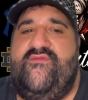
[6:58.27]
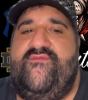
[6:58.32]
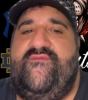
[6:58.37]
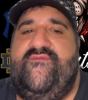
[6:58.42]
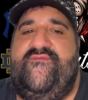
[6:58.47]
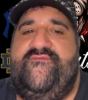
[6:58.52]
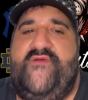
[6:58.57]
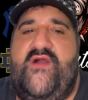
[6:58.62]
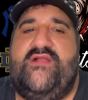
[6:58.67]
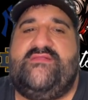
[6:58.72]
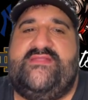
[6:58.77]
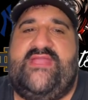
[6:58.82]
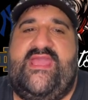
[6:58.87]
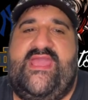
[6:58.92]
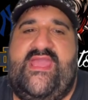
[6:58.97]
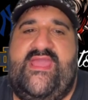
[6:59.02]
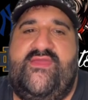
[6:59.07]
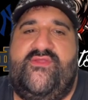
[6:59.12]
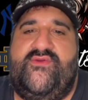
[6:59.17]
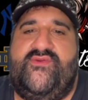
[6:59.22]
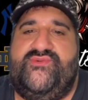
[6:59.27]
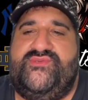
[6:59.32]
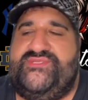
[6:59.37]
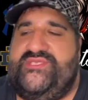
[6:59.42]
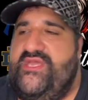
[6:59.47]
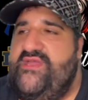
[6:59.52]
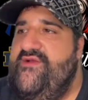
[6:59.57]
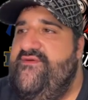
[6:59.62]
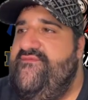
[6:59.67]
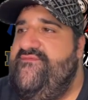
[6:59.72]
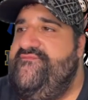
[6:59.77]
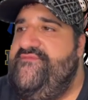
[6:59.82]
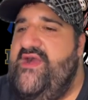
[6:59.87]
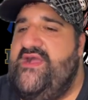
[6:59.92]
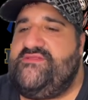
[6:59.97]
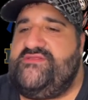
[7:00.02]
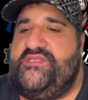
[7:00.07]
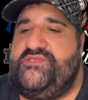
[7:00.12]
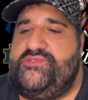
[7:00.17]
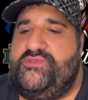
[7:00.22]
Fuck the haters.
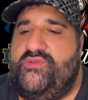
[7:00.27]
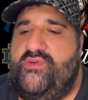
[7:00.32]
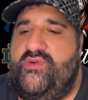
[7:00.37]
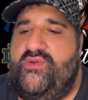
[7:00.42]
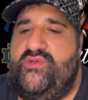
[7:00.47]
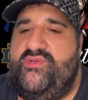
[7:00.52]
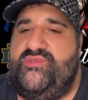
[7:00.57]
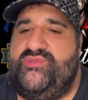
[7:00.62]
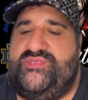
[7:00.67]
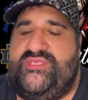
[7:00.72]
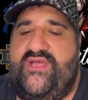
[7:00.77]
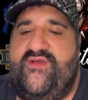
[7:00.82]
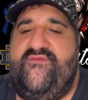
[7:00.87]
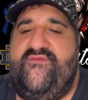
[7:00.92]
Fuck the trolls.